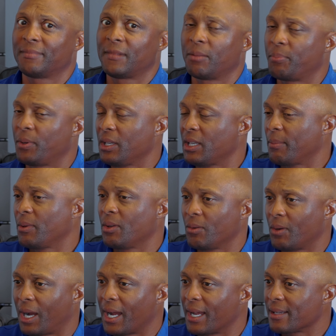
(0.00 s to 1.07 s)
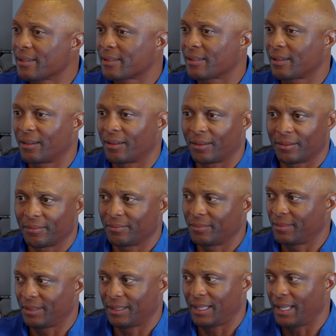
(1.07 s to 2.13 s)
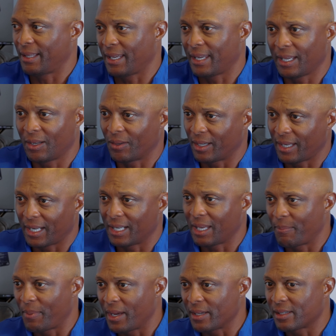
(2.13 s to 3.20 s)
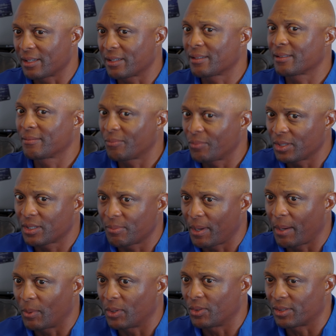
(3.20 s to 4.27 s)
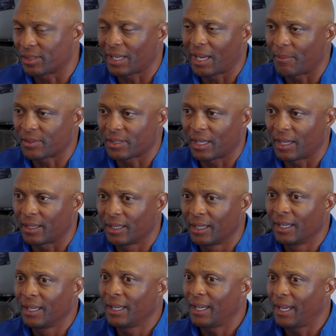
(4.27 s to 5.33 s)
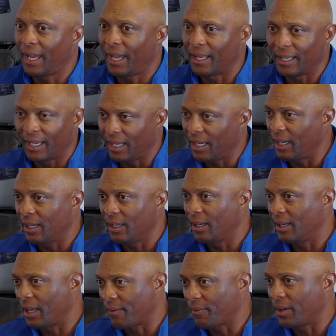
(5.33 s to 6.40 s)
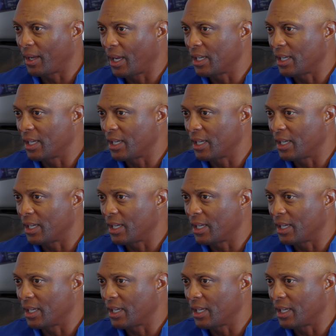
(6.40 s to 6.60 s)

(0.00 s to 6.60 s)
the PWIs are, that they get on a day to -day basis. We should be able to establish that at any and every